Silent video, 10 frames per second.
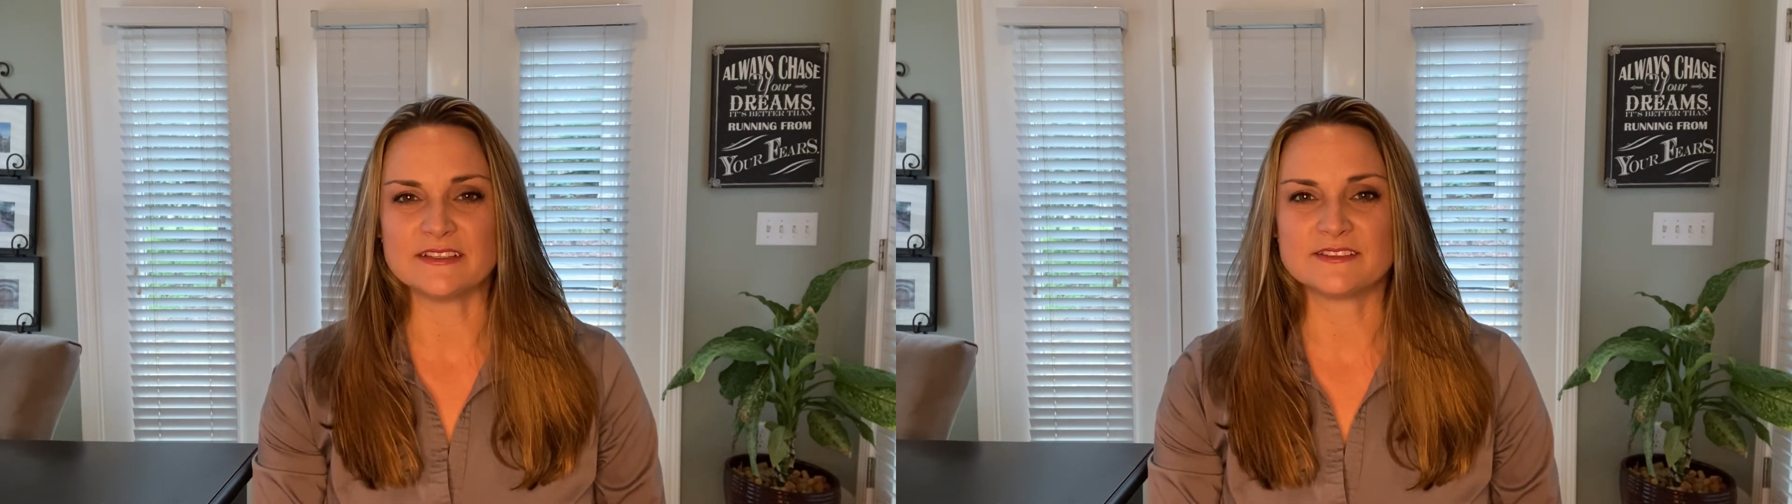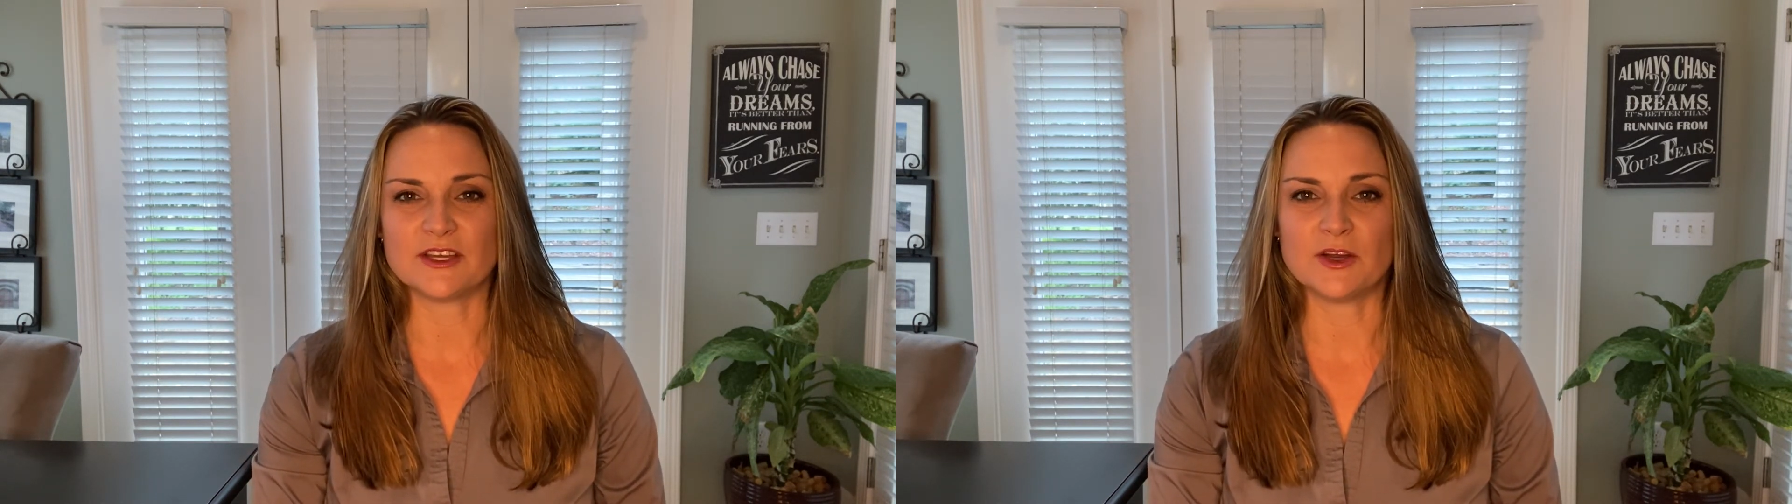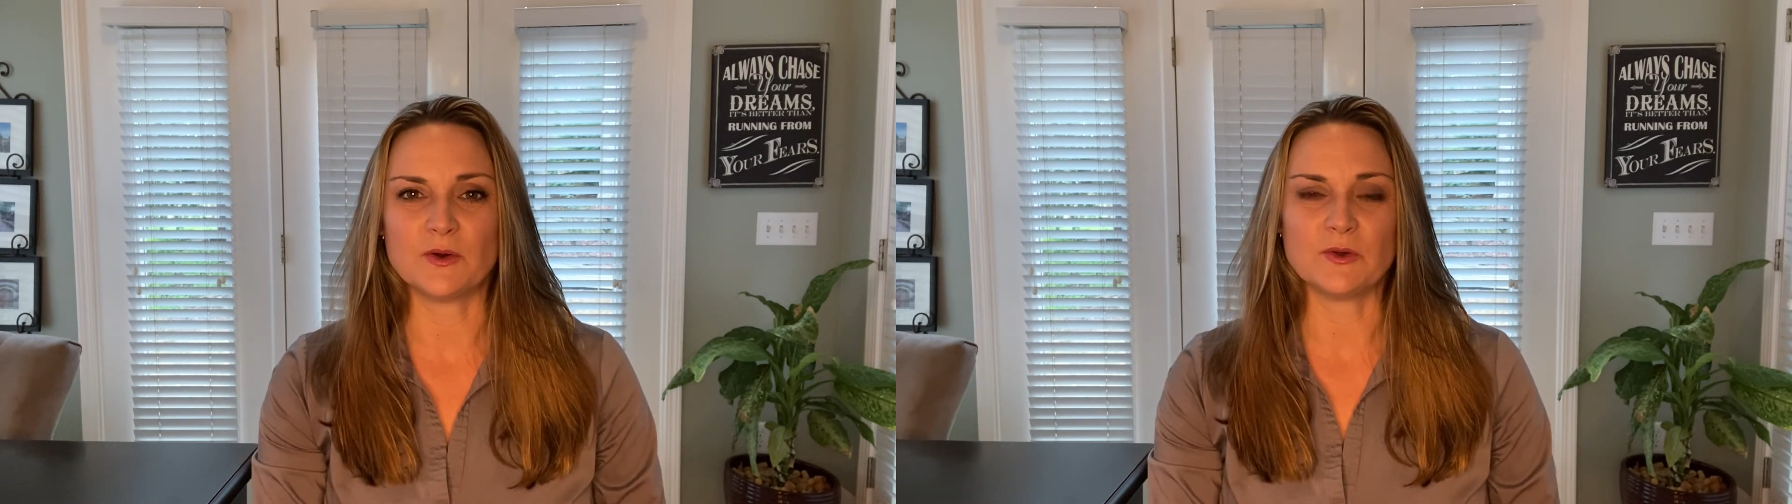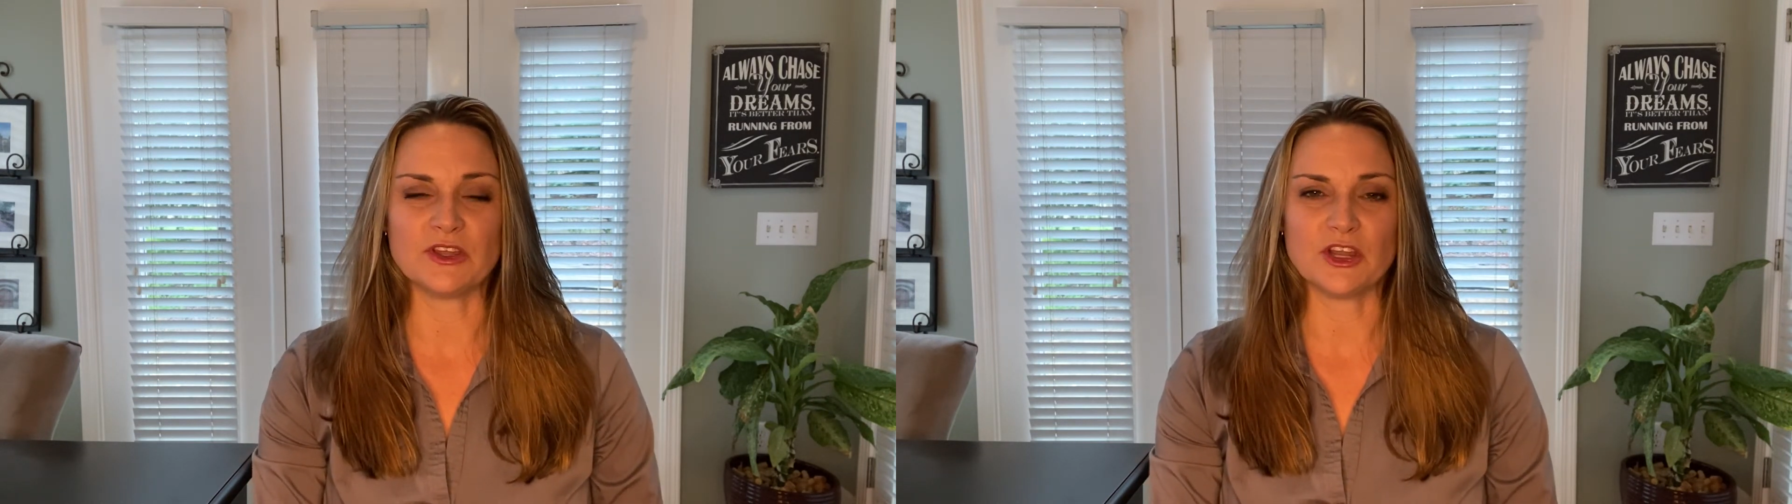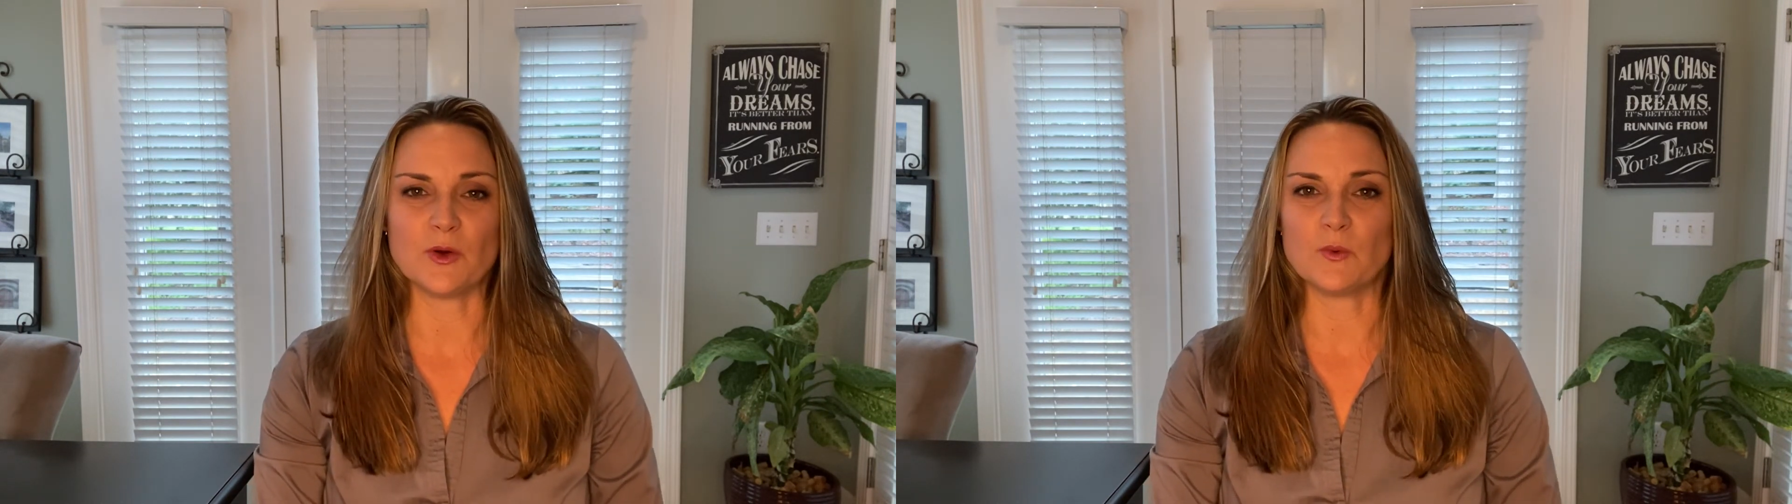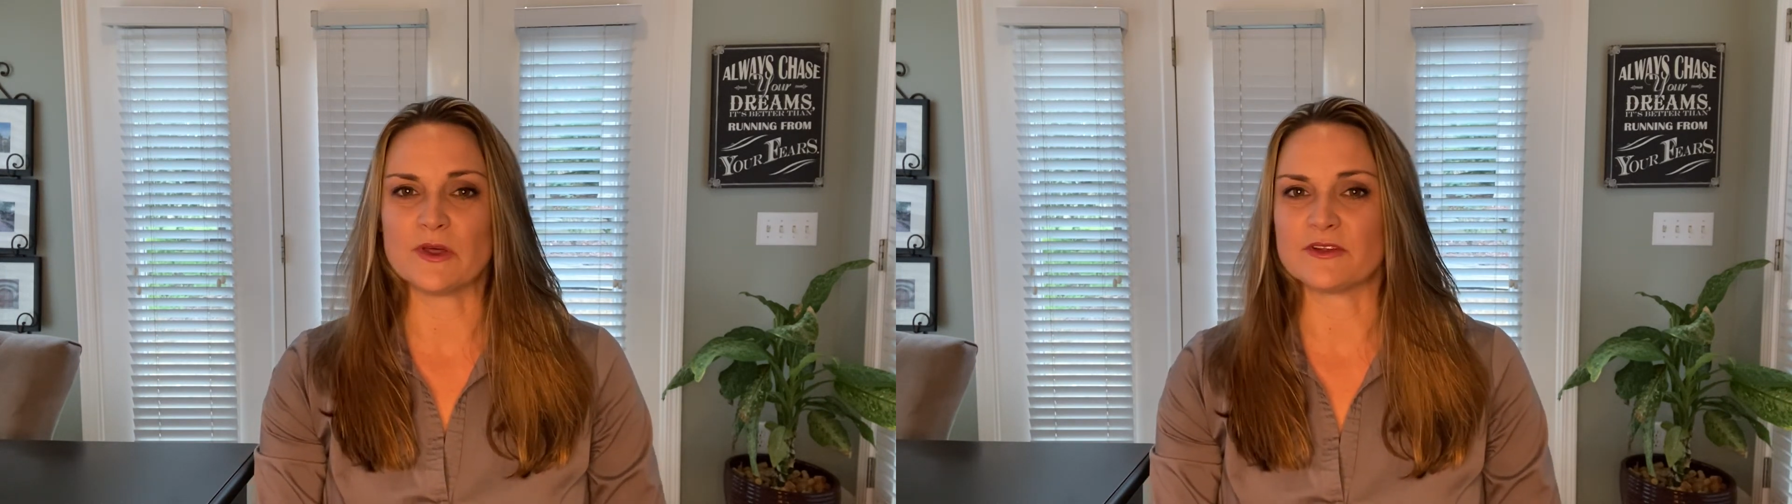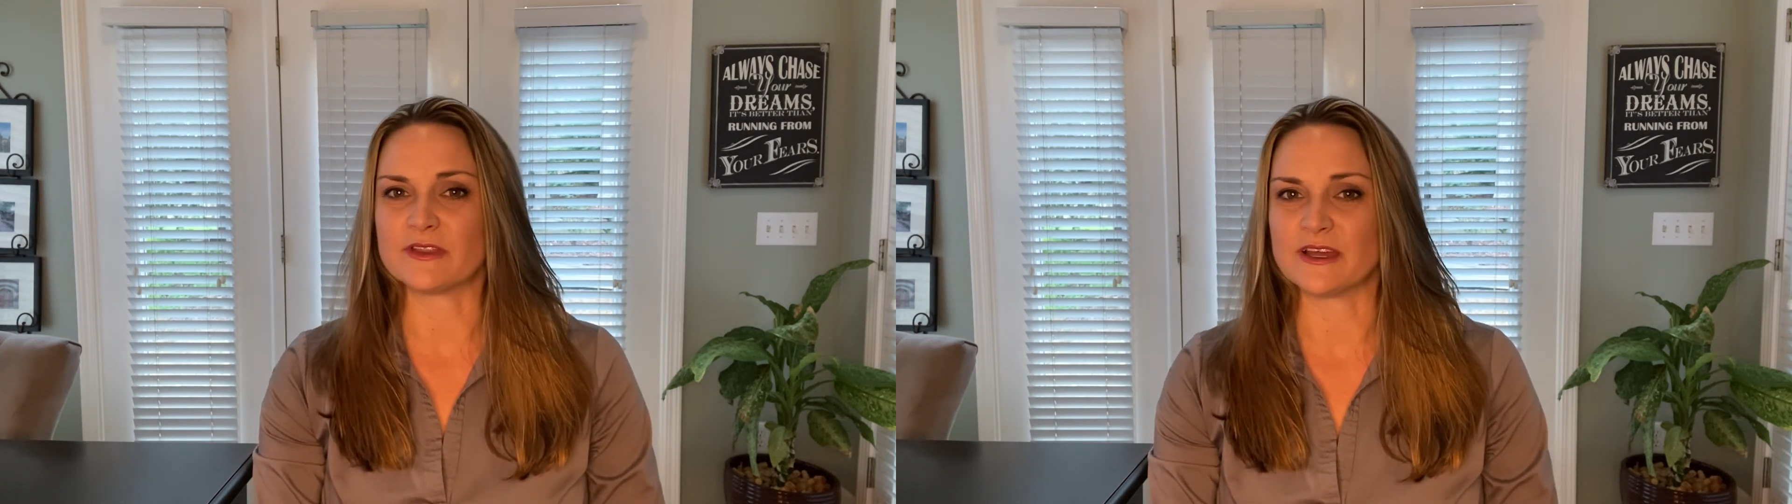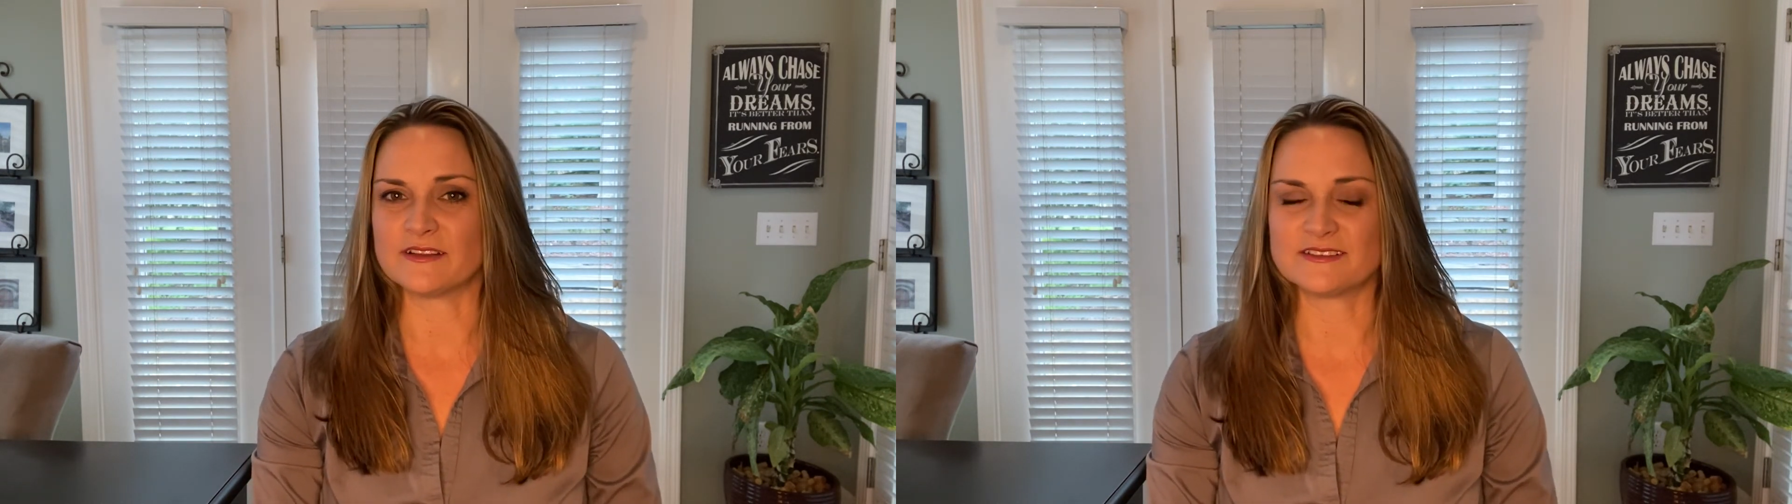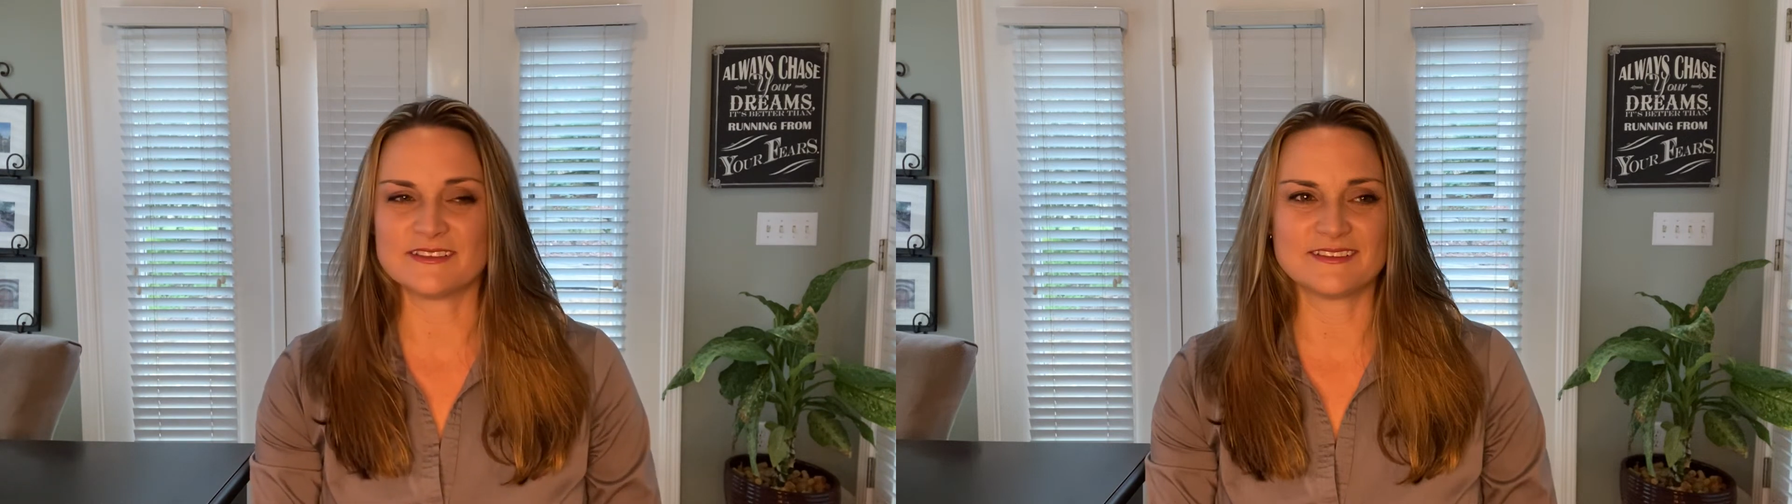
So whether that,